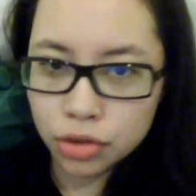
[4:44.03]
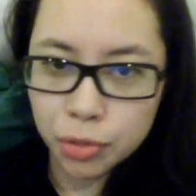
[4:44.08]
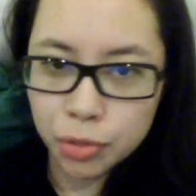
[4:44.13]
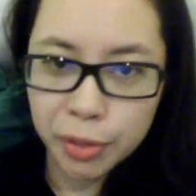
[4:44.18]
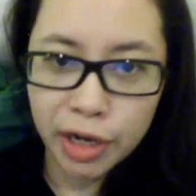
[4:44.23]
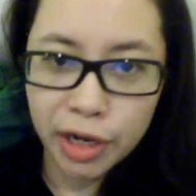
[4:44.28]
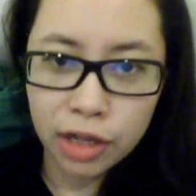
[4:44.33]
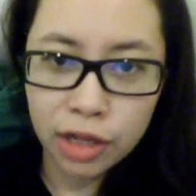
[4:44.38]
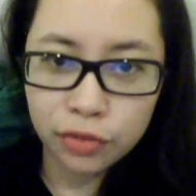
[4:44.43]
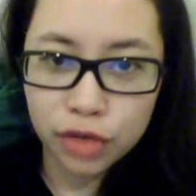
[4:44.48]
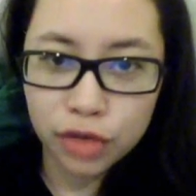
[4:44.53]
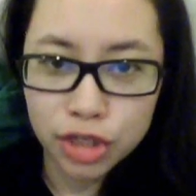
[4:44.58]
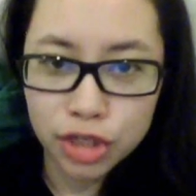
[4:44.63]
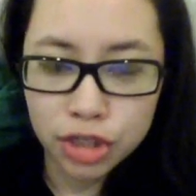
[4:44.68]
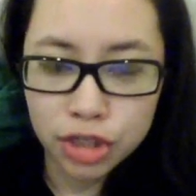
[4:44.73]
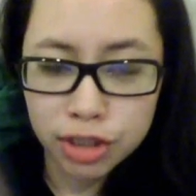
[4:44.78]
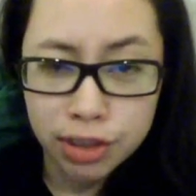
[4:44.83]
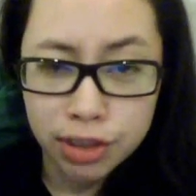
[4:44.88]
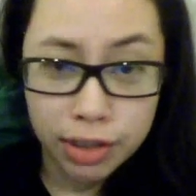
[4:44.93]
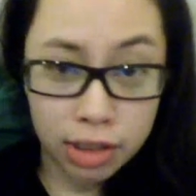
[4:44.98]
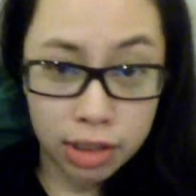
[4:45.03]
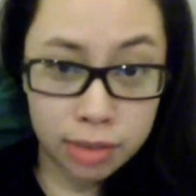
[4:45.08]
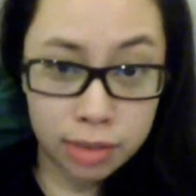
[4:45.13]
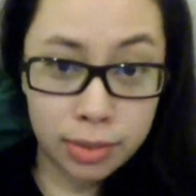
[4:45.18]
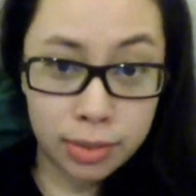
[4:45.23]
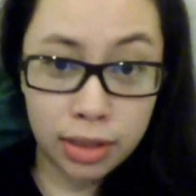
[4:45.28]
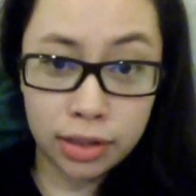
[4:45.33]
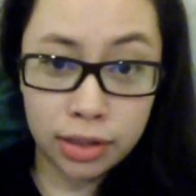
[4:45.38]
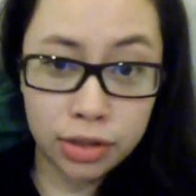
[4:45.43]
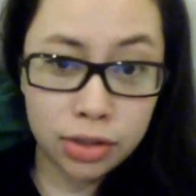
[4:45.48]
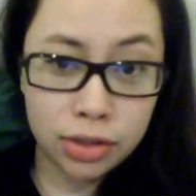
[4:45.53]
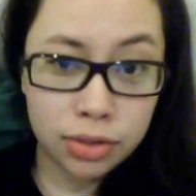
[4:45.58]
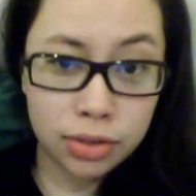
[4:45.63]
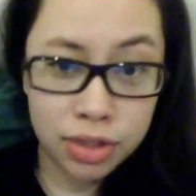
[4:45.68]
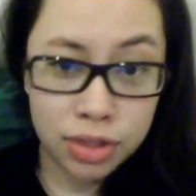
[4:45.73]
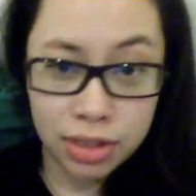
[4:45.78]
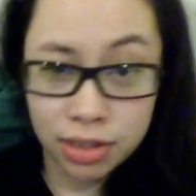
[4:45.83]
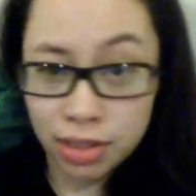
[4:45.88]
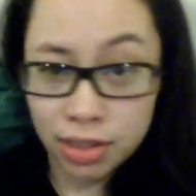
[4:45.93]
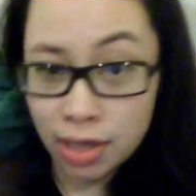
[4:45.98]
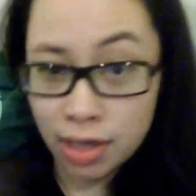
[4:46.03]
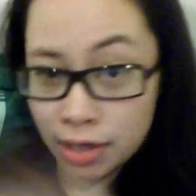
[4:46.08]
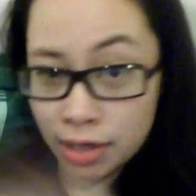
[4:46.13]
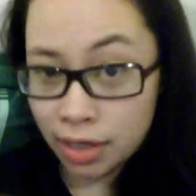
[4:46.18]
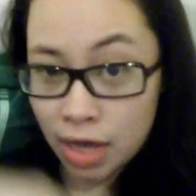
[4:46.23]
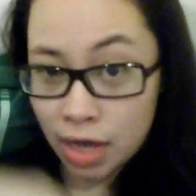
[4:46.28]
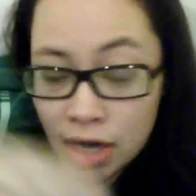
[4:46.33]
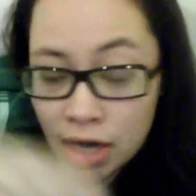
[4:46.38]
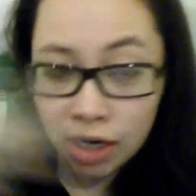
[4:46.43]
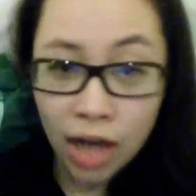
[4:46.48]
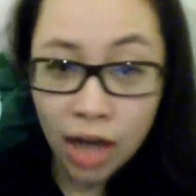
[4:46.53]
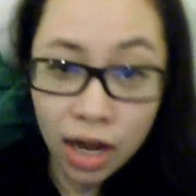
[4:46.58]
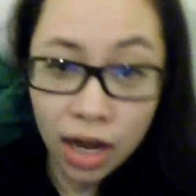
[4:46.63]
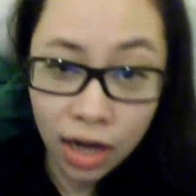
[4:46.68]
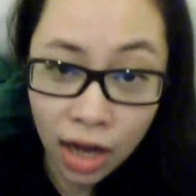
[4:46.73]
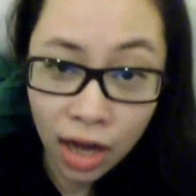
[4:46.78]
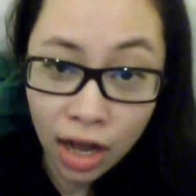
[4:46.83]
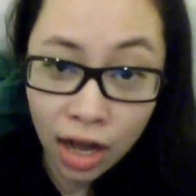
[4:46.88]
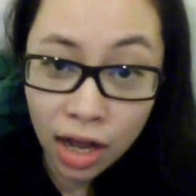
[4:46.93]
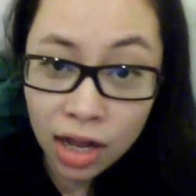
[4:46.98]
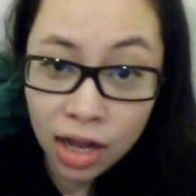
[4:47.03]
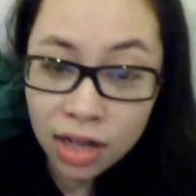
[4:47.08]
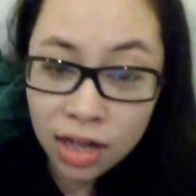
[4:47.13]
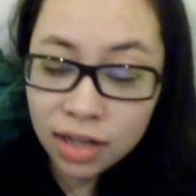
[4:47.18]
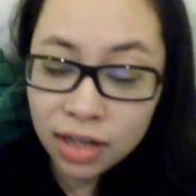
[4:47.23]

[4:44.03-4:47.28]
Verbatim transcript: supercalifragilisticexpialidocious, yada yada yada.